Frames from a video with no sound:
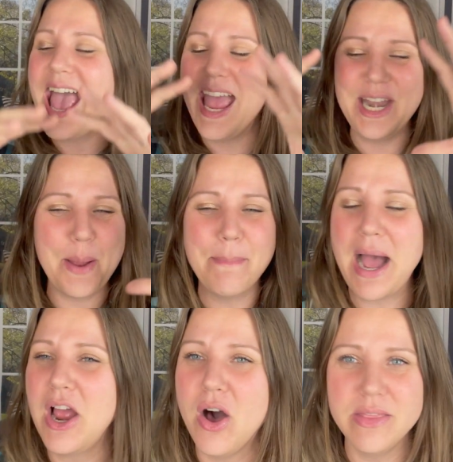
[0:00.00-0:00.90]
and
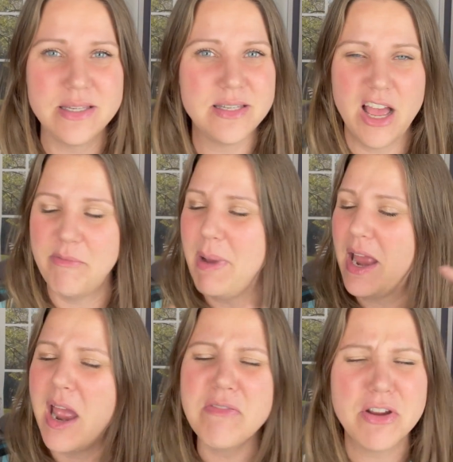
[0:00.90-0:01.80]
buy all this stuff, buy
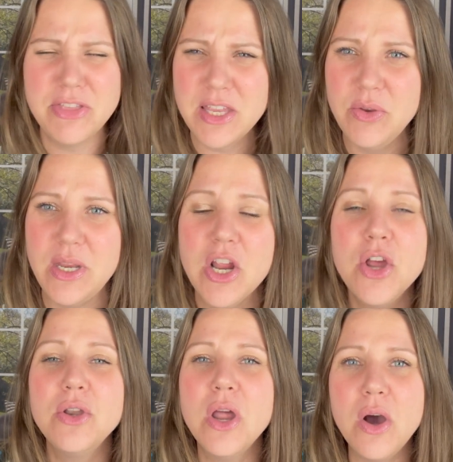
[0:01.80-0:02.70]
everything you need.
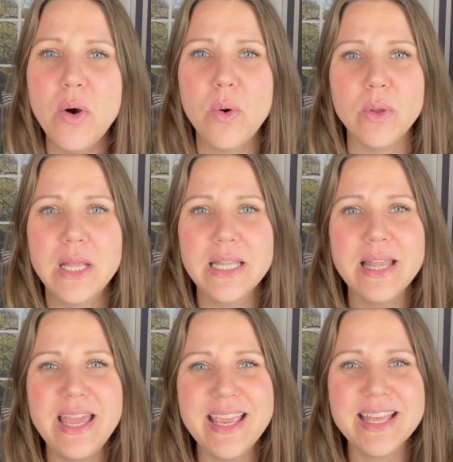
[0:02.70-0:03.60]
No,
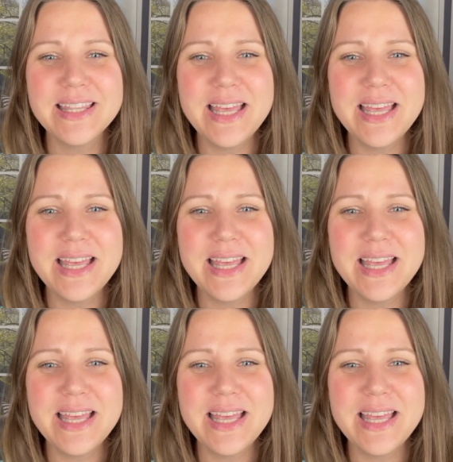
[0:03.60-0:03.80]
like